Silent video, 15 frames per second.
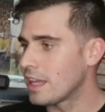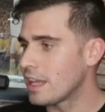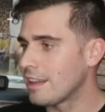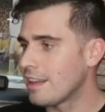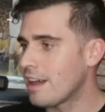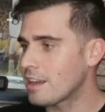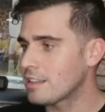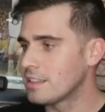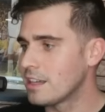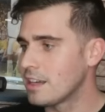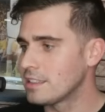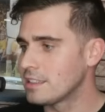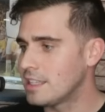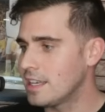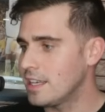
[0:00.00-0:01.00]
Locked
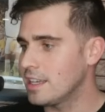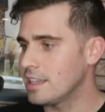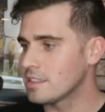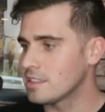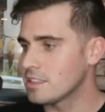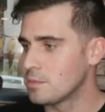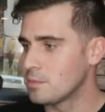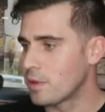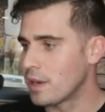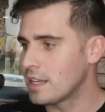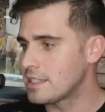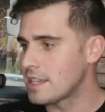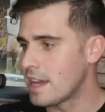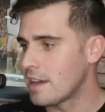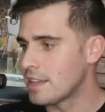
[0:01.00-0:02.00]
On Kings to
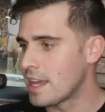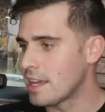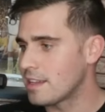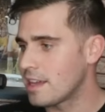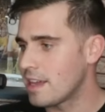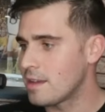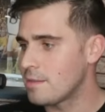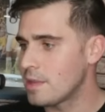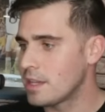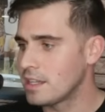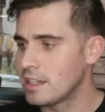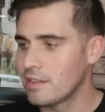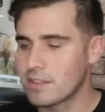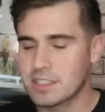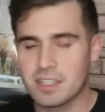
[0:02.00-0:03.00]
break down that game and
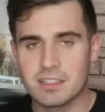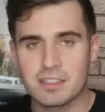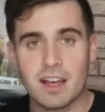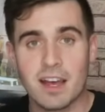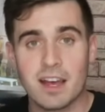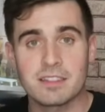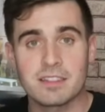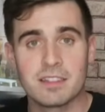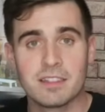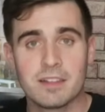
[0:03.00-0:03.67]
give us his thoughts